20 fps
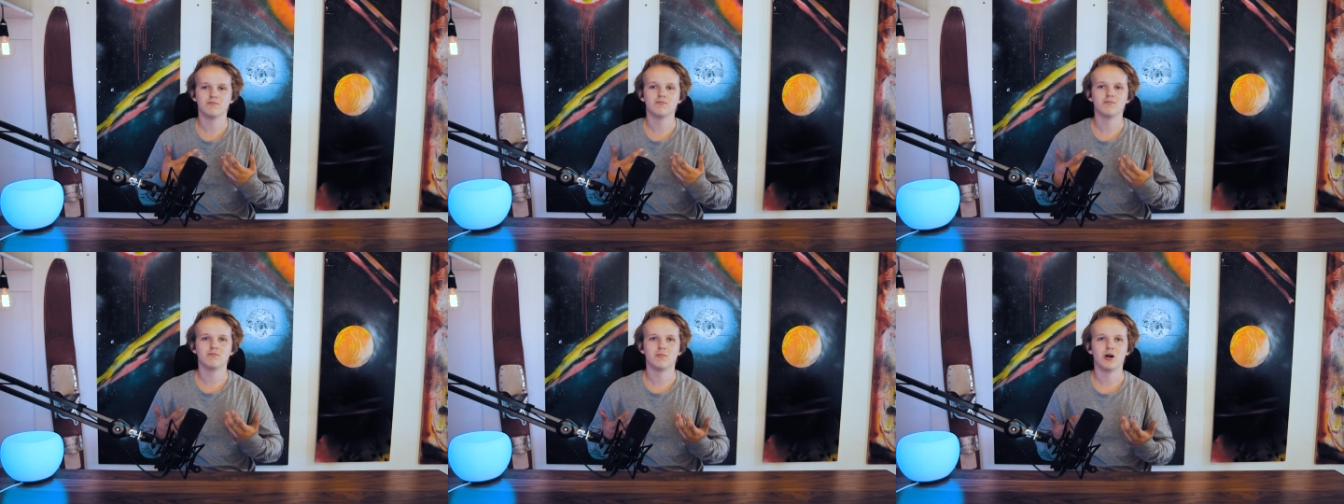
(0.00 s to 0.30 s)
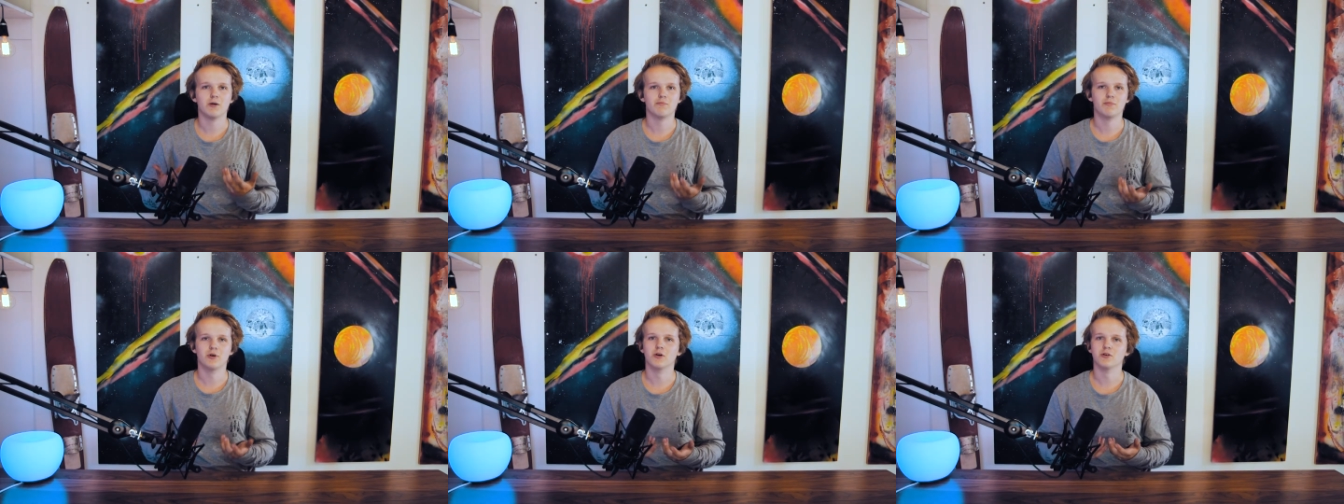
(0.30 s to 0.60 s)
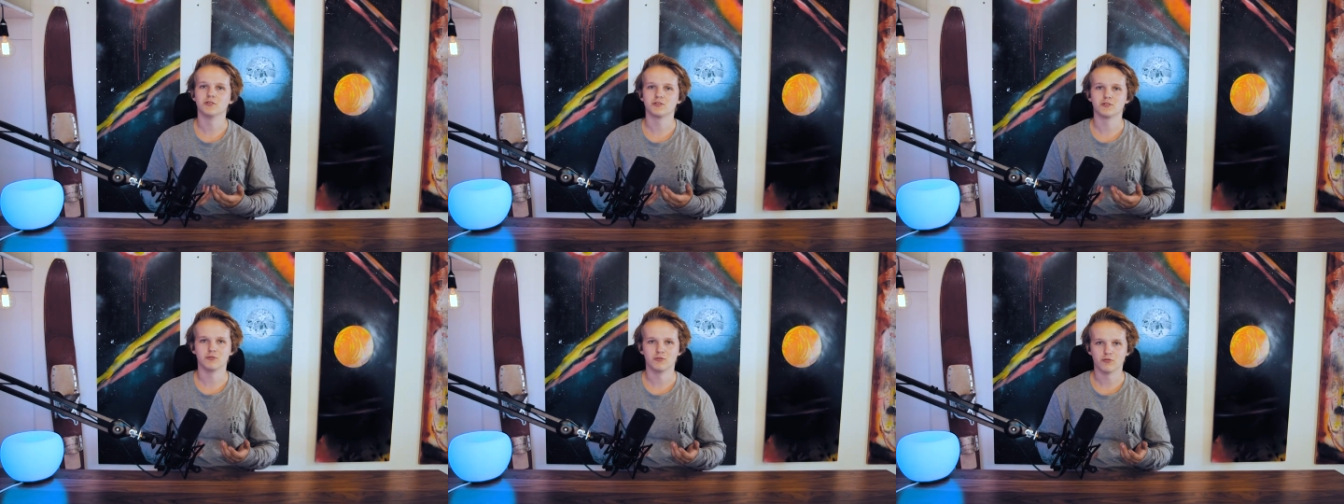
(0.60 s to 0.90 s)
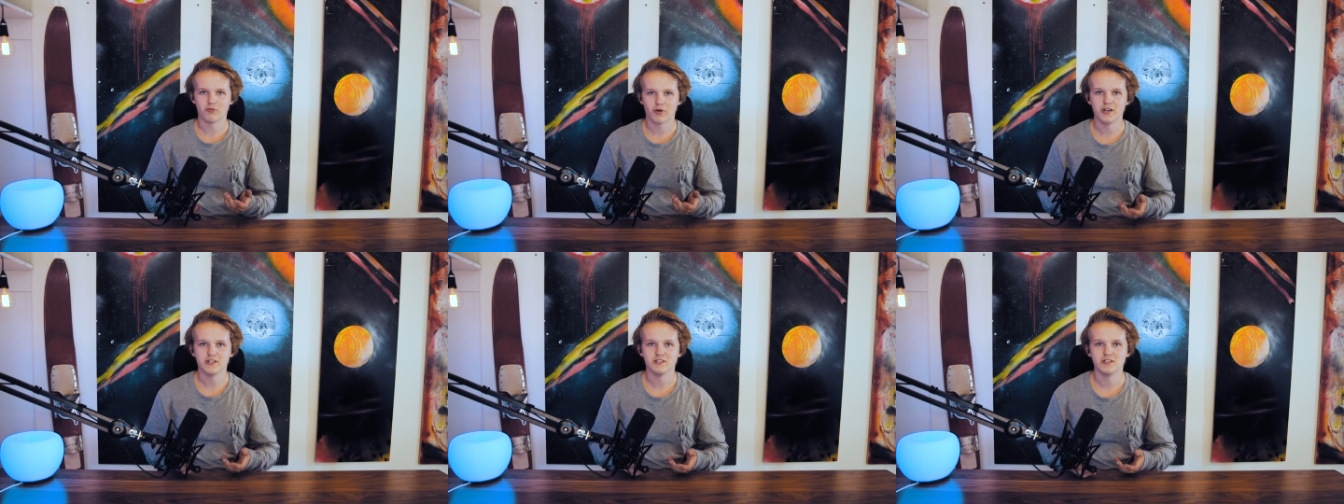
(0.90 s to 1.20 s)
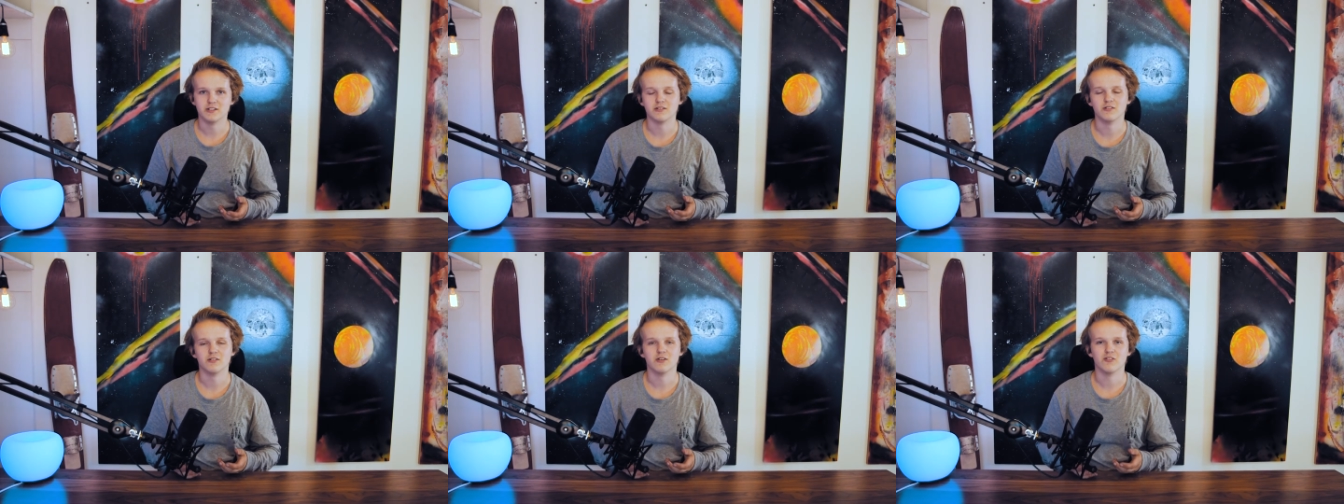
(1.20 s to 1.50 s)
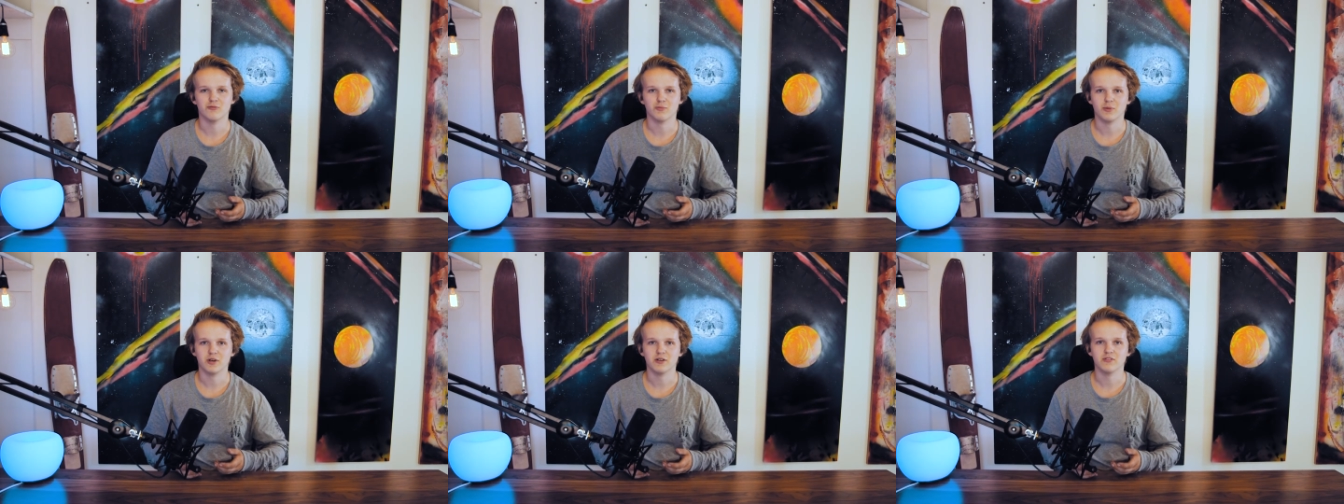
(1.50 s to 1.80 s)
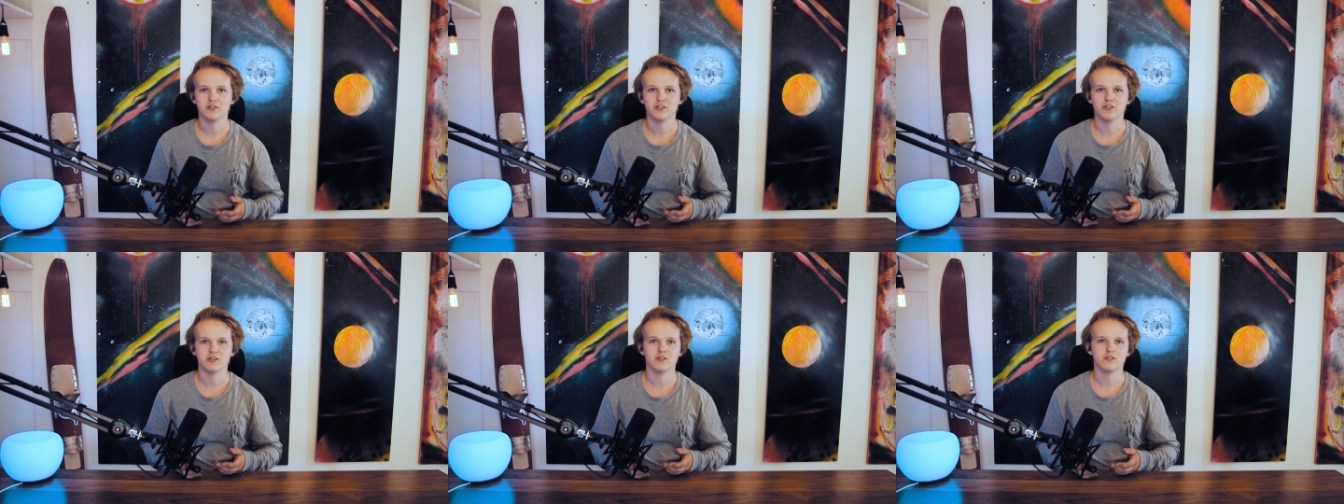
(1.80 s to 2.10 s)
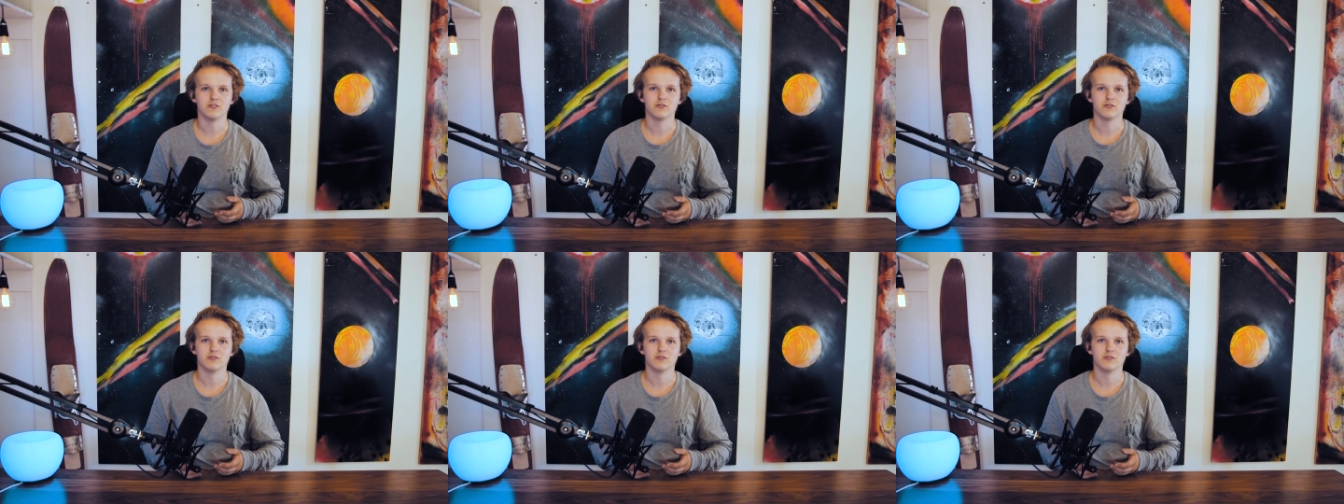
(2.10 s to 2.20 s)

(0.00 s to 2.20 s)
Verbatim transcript: my personal rating of my video.